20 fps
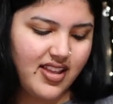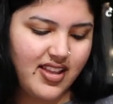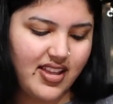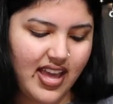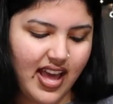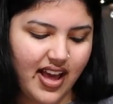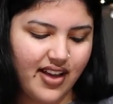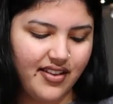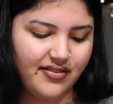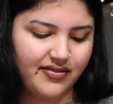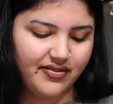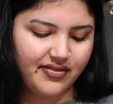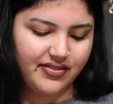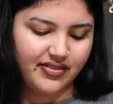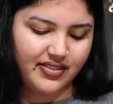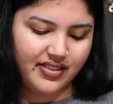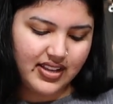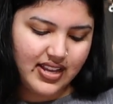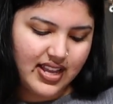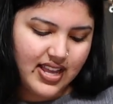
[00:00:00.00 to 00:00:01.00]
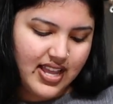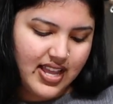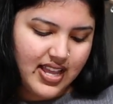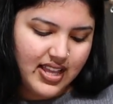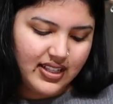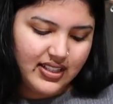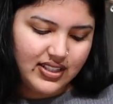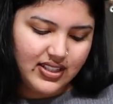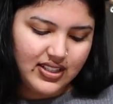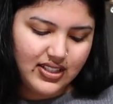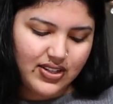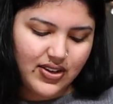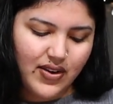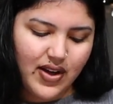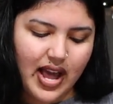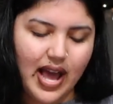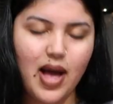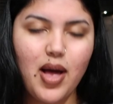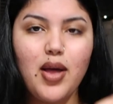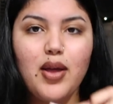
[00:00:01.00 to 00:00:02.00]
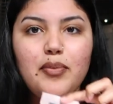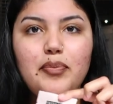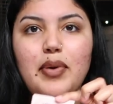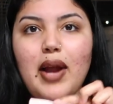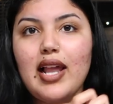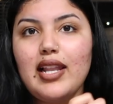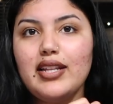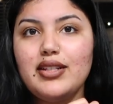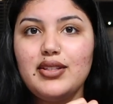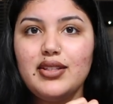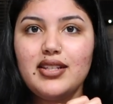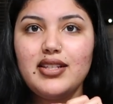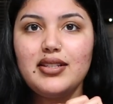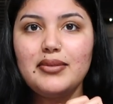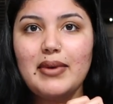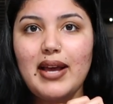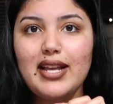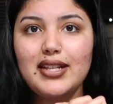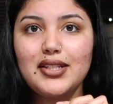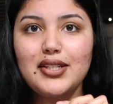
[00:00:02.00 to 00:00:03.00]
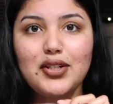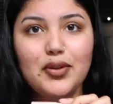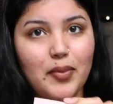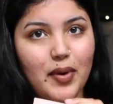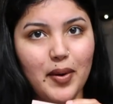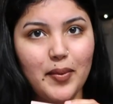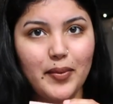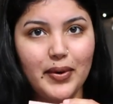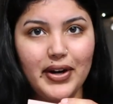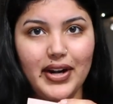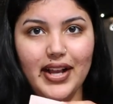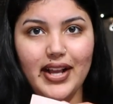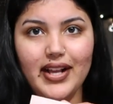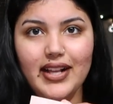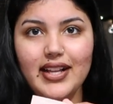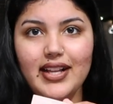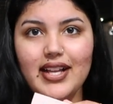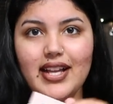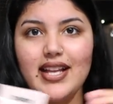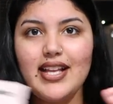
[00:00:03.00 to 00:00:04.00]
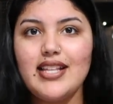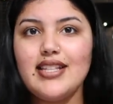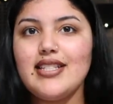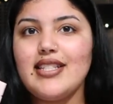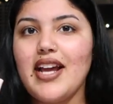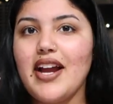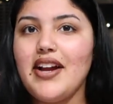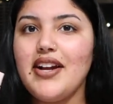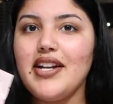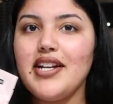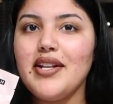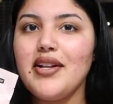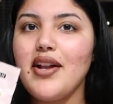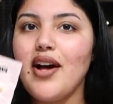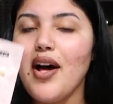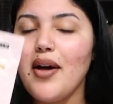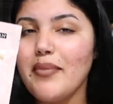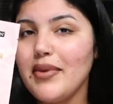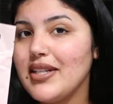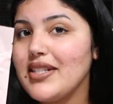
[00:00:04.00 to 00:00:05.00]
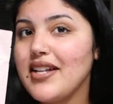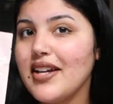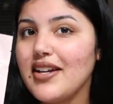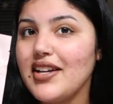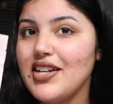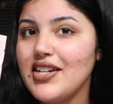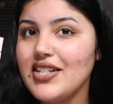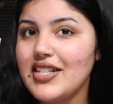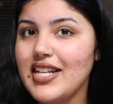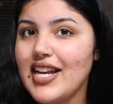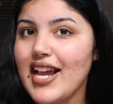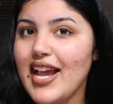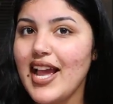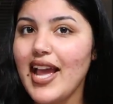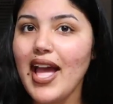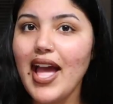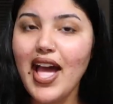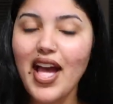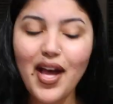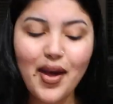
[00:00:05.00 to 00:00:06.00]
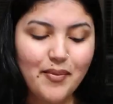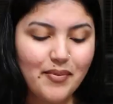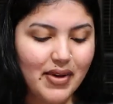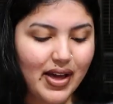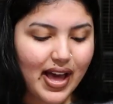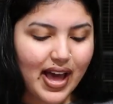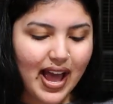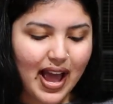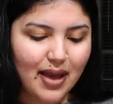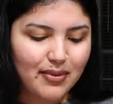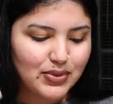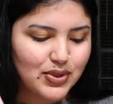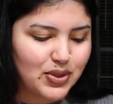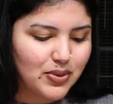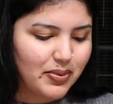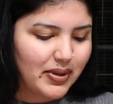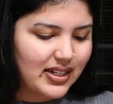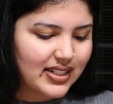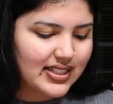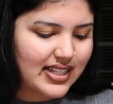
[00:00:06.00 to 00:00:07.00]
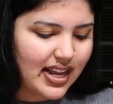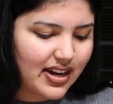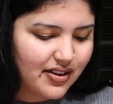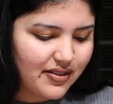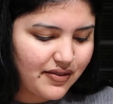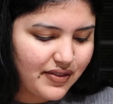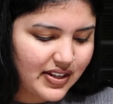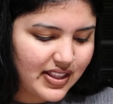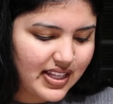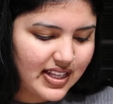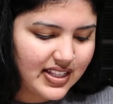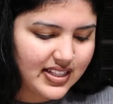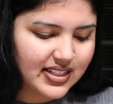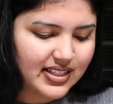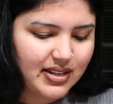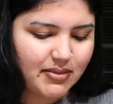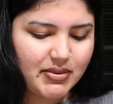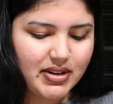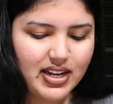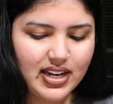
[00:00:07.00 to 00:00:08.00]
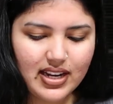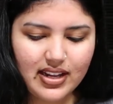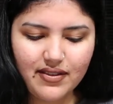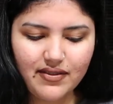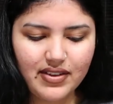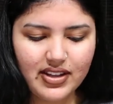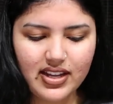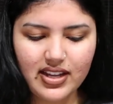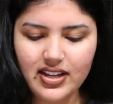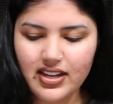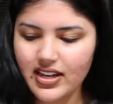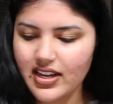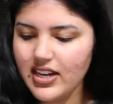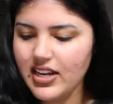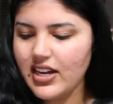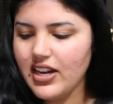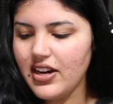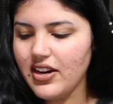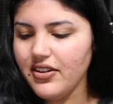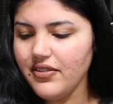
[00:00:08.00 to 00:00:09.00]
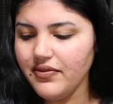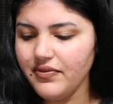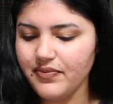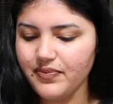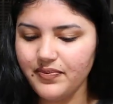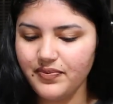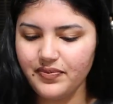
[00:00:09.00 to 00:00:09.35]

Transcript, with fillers: Yeah, so I'll probably do this mask tomorrow morning because I already did all my skincare today. But I'm super excited for these. I'm going to leave it in here.